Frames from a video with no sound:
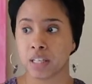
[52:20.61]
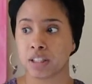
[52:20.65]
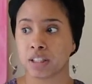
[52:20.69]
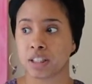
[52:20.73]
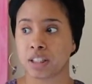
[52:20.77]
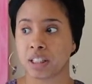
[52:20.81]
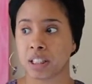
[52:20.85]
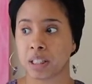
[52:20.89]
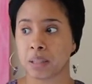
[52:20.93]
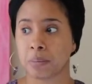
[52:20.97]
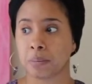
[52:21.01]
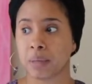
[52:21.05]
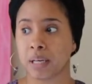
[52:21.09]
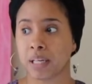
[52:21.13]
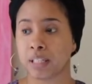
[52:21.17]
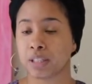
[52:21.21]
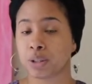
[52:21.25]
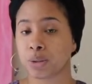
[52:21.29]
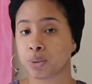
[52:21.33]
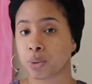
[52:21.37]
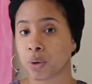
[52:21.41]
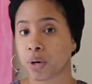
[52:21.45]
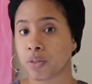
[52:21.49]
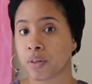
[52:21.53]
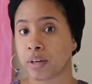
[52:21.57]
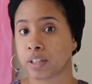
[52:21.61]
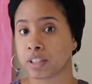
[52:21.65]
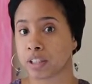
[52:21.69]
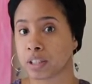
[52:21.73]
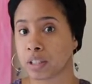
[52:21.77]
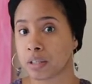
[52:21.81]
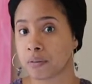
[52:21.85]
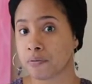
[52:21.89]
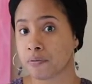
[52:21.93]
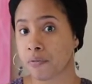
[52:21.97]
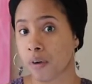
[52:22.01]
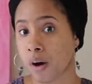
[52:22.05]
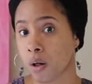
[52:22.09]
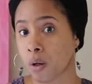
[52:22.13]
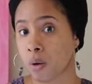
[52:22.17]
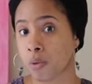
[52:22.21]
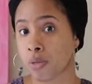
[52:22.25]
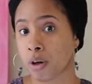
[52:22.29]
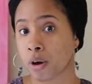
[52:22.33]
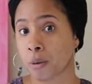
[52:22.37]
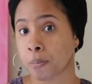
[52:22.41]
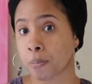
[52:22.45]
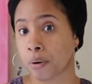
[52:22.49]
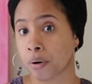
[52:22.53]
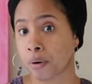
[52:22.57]
she made sure that she
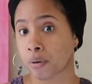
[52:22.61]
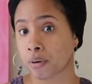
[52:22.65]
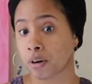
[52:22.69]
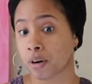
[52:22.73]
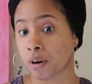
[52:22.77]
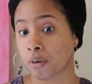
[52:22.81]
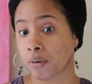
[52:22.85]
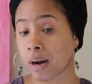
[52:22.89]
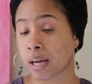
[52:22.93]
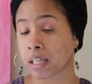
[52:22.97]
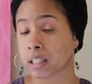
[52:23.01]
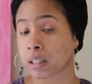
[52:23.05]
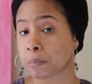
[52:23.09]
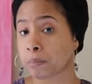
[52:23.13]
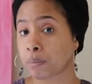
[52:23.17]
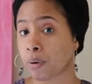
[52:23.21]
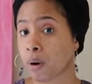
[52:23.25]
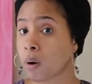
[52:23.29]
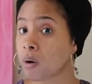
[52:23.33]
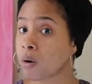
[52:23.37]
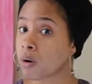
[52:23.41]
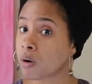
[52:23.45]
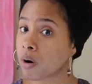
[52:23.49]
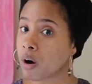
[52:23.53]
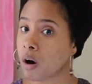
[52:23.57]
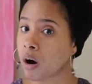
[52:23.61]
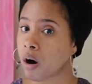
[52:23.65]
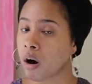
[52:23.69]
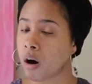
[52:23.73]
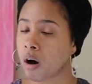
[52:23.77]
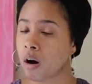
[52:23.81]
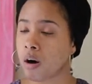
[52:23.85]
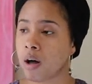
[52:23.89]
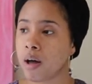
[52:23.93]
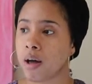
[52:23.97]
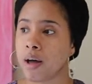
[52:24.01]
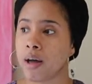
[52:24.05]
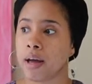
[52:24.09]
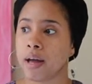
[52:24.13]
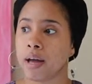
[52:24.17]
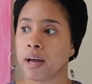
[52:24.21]
followed the per correct protocol